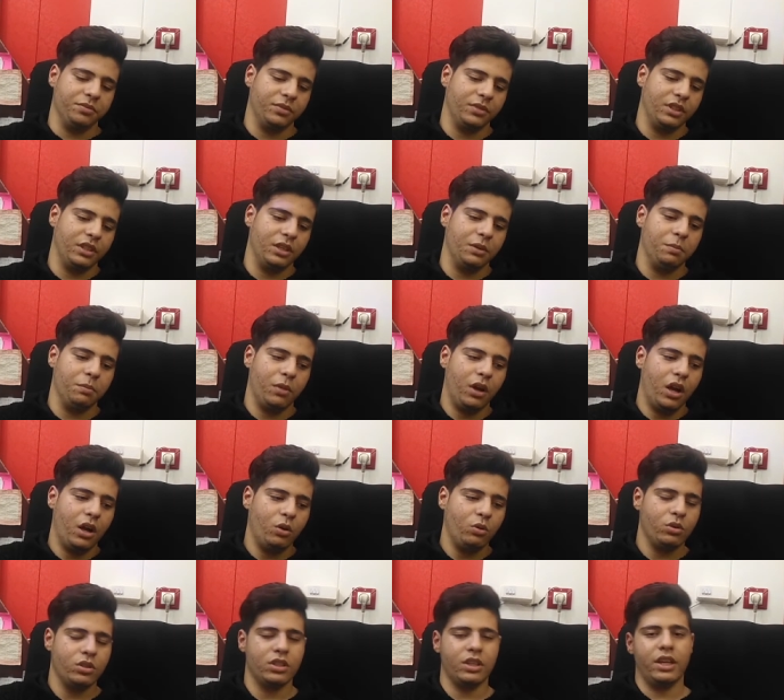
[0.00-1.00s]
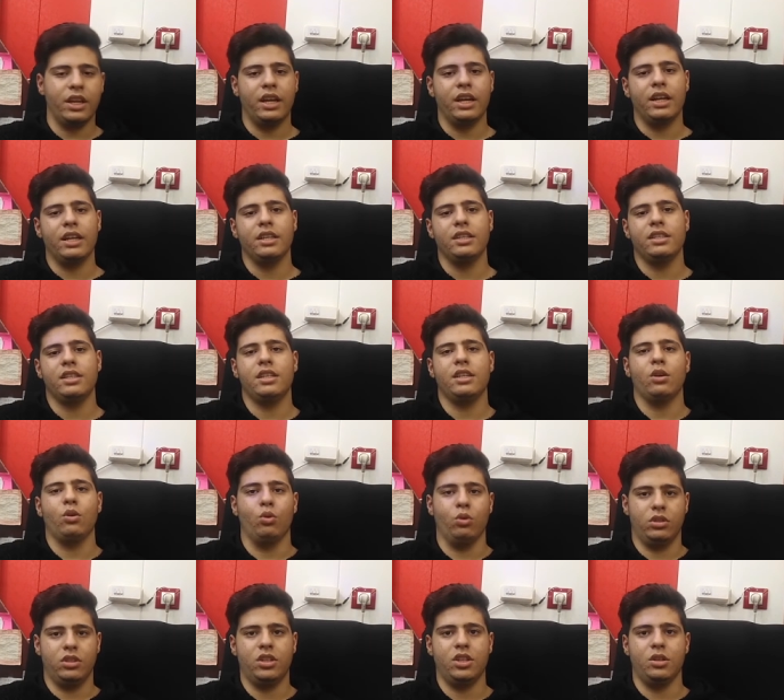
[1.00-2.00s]
the mouse and the old
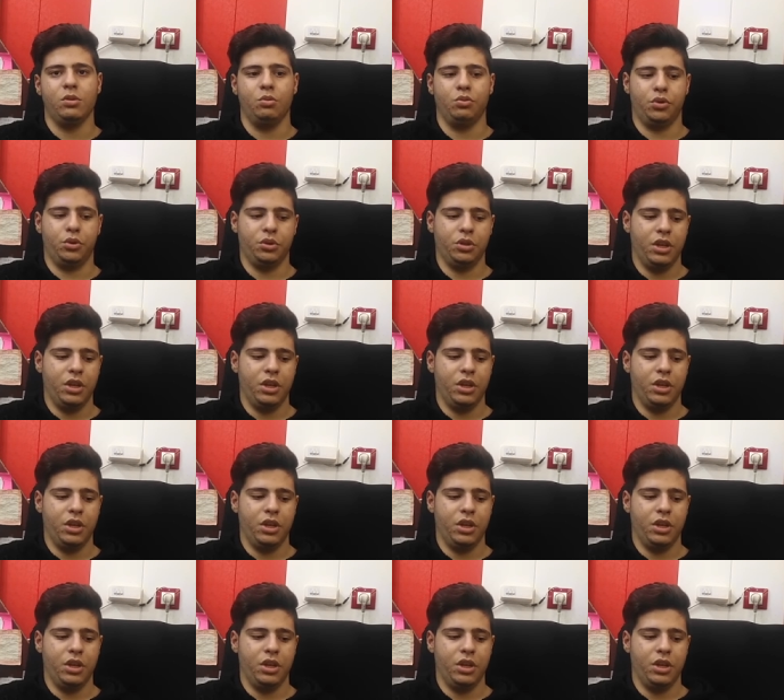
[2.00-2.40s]
keyboard.